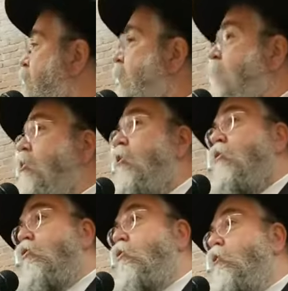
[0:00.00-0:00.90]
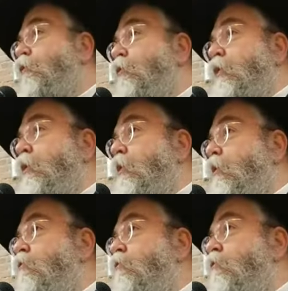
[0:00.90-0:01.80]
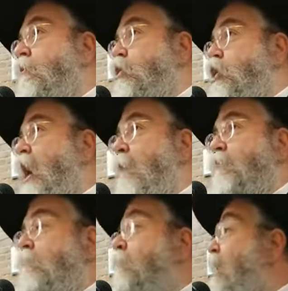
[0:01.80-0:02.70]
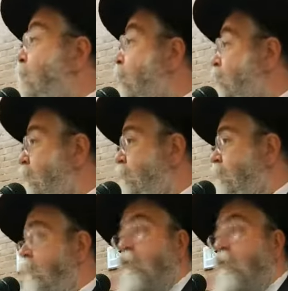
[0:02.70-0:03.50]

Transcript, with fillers: He looked through the the, the Rebbe Rashab's Maimorim,